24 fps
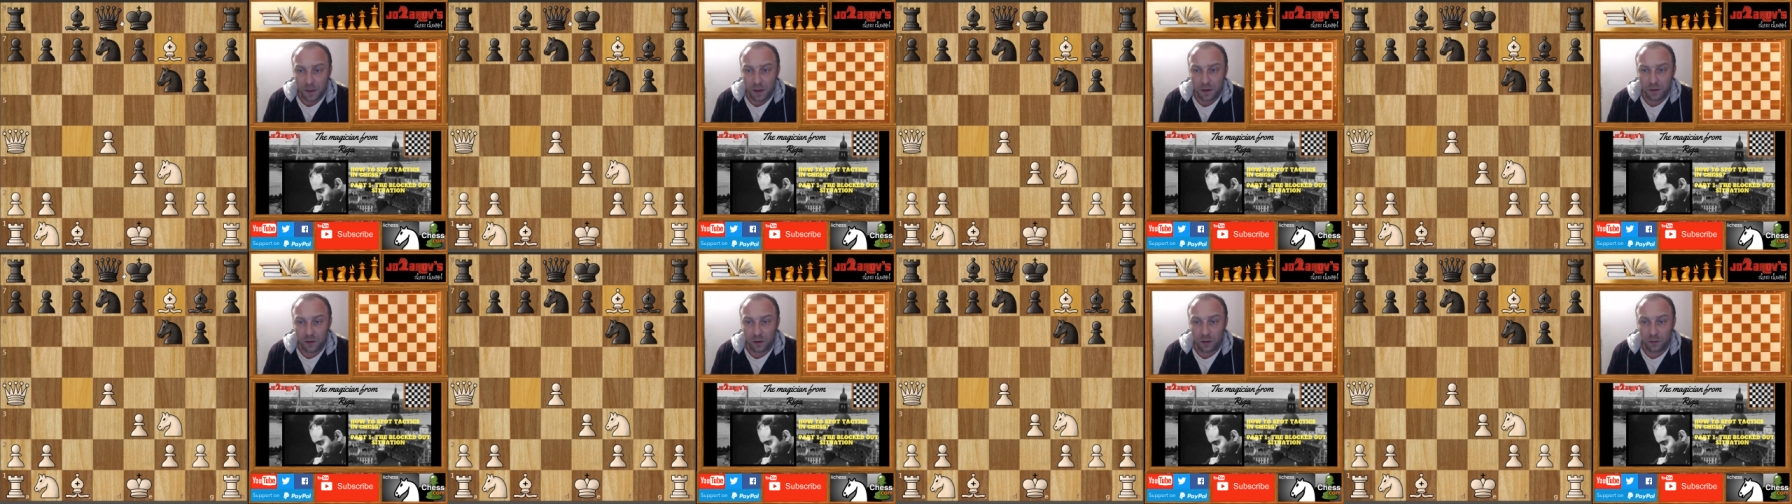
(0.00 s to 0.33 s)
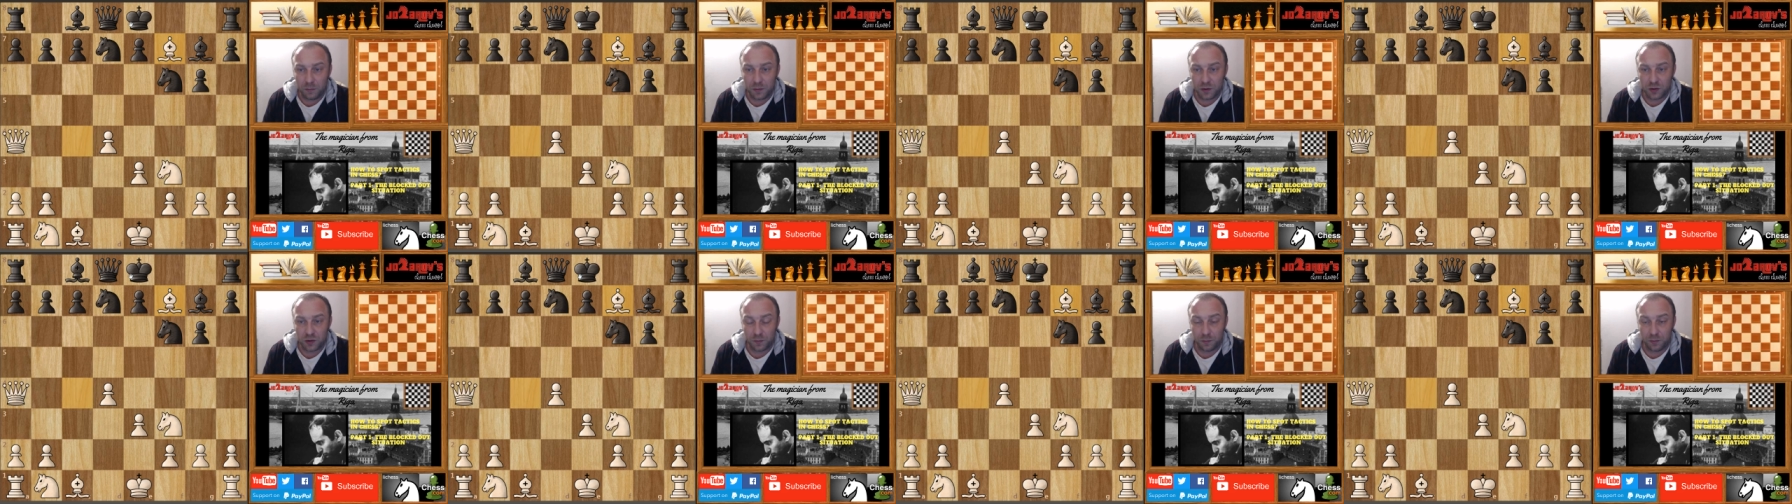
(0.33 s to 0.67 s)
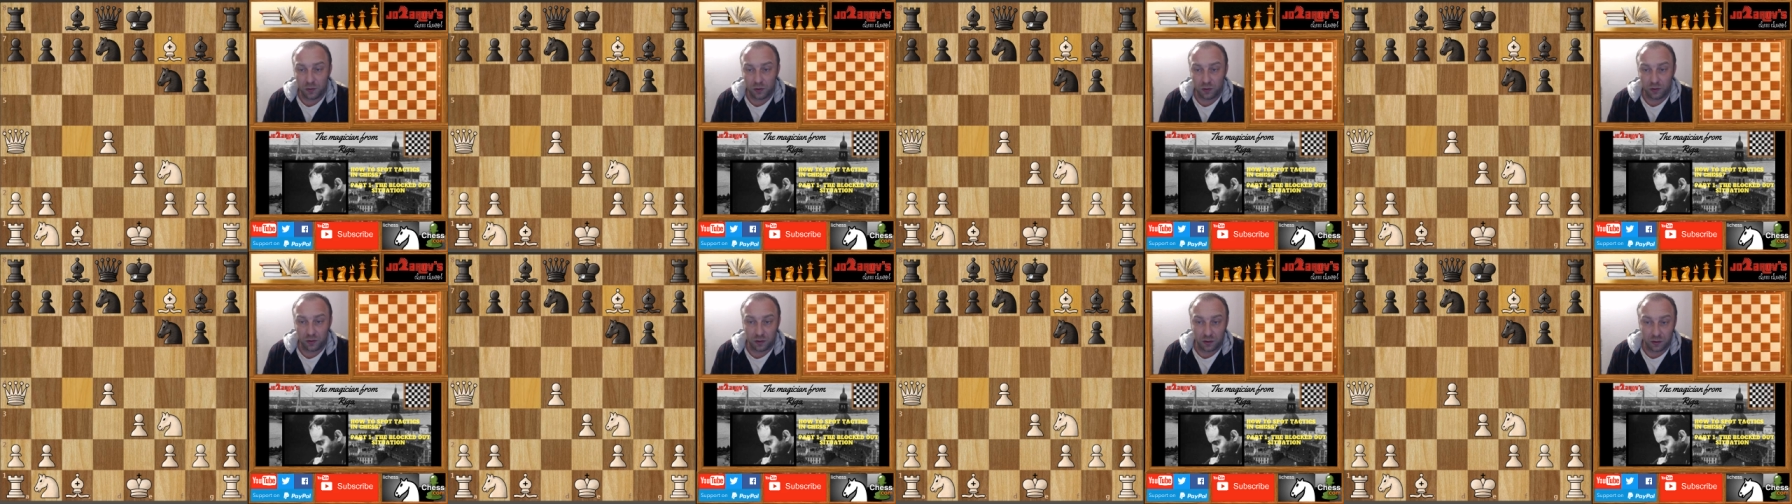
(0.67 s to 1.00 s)
uh,
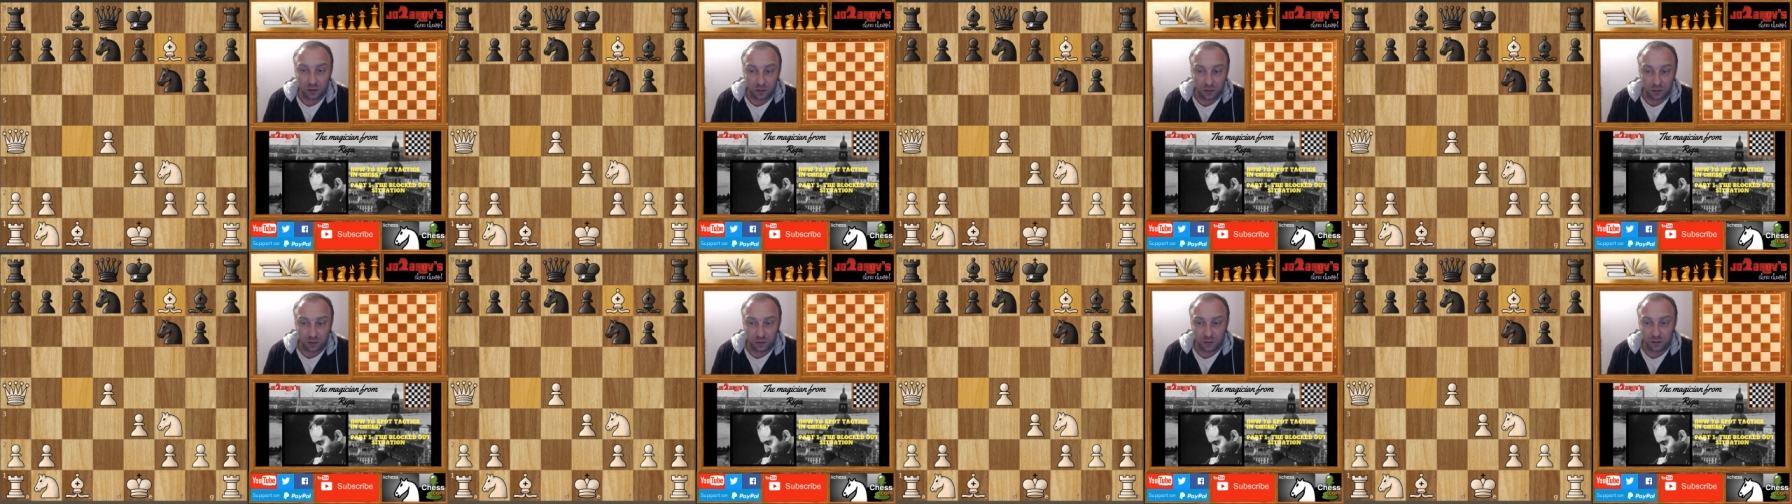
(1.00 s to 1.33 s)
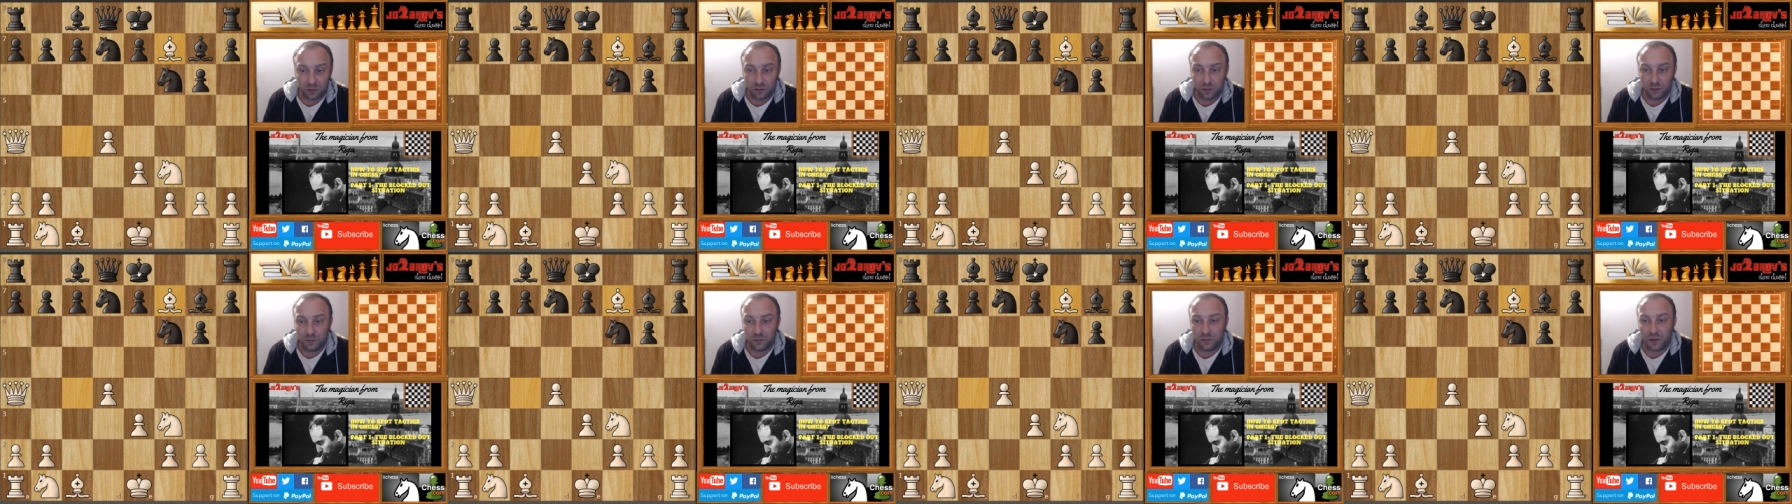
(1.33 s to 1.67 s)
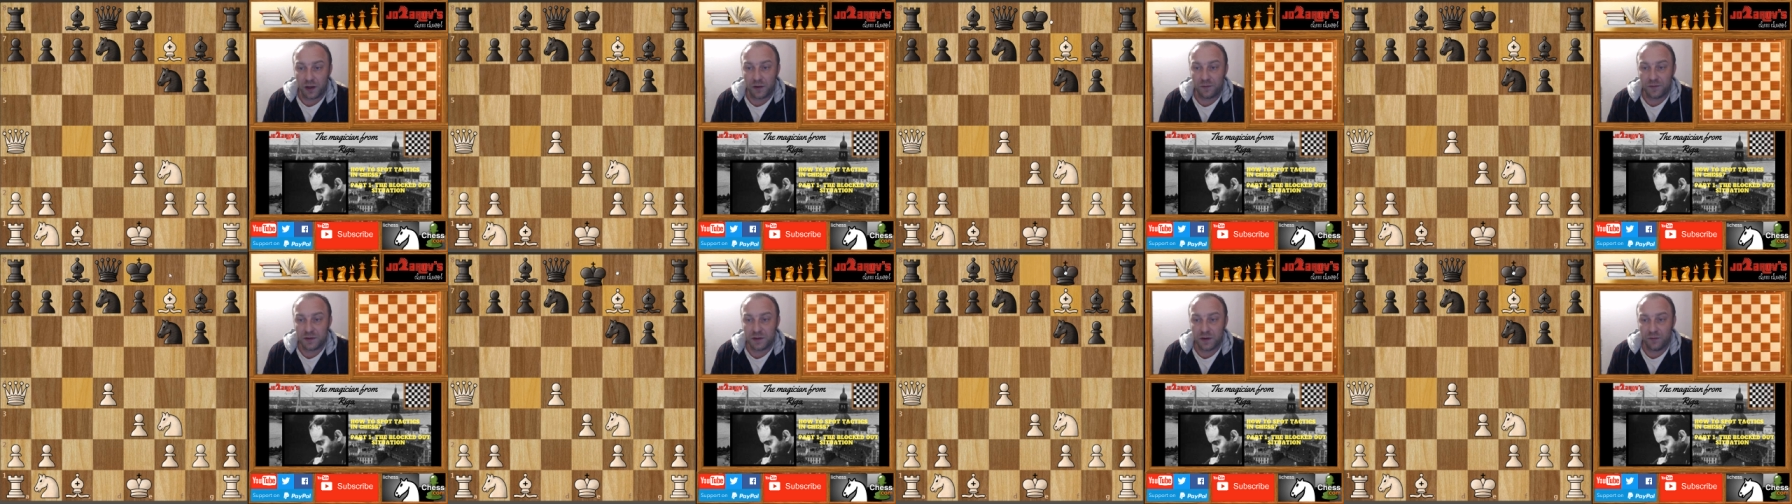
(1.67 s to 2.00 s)
bishop on uh,
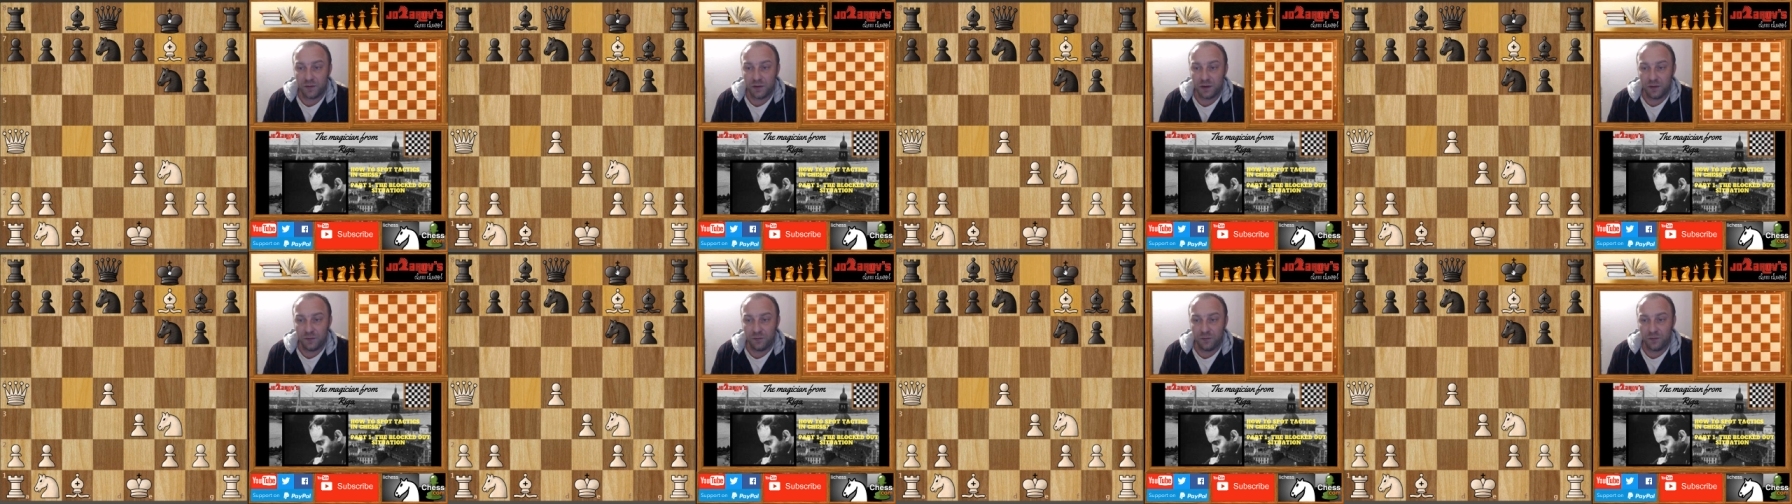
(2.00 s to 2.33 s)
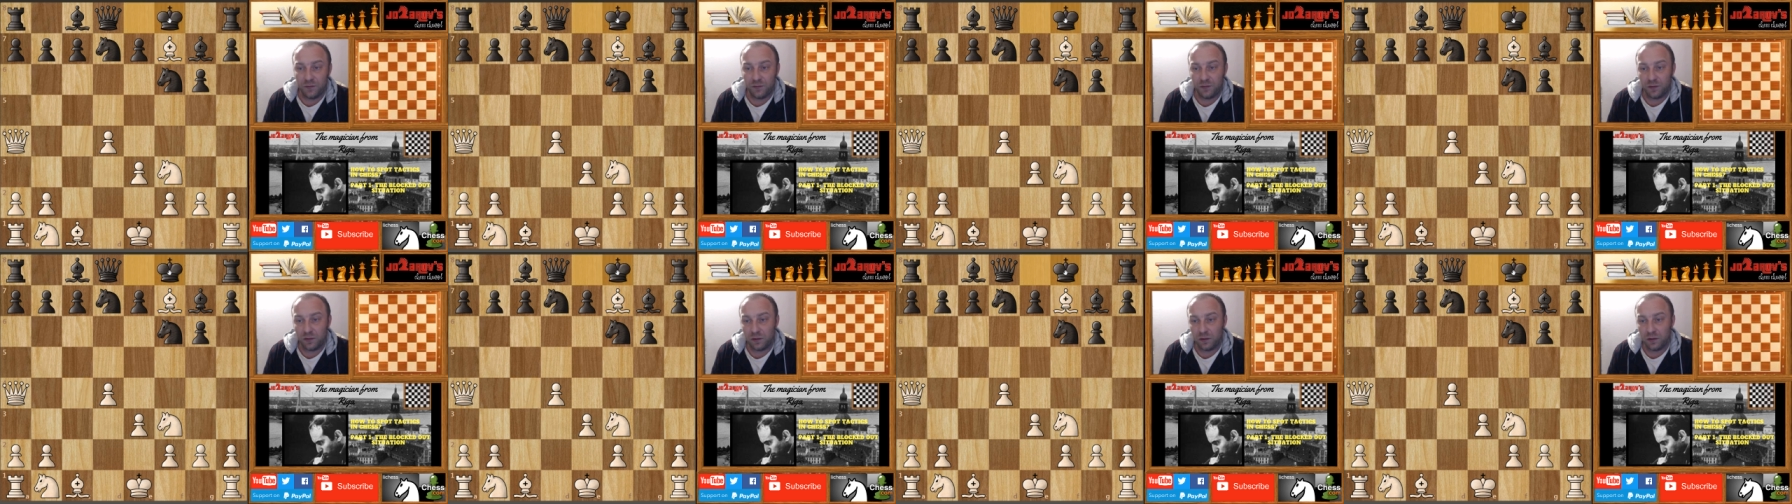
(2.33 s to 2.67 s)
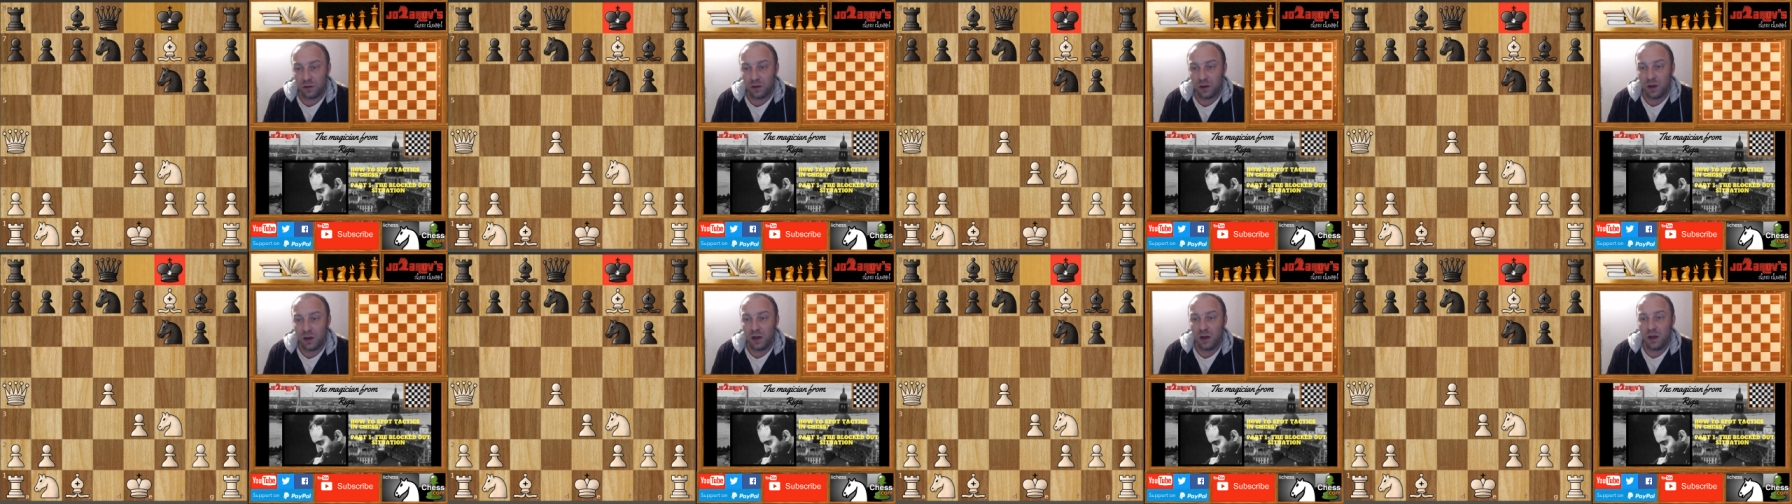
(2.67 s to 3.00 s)
f7 if
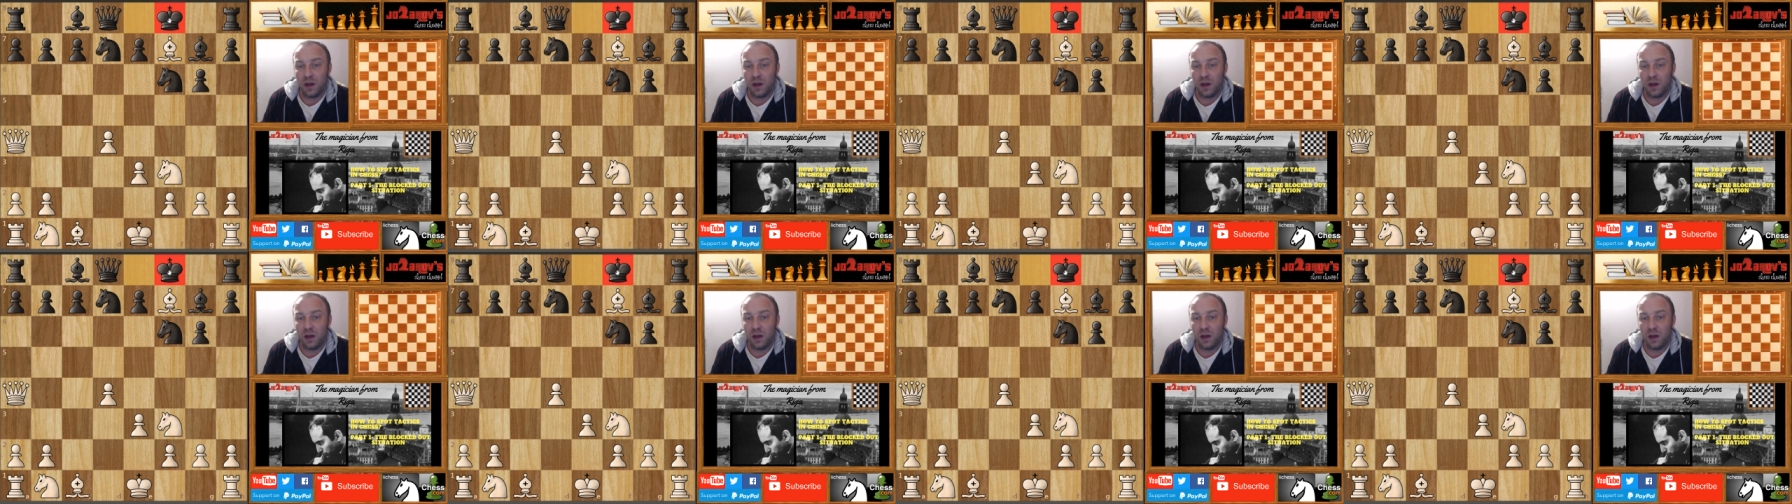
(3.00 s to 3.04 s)
uh,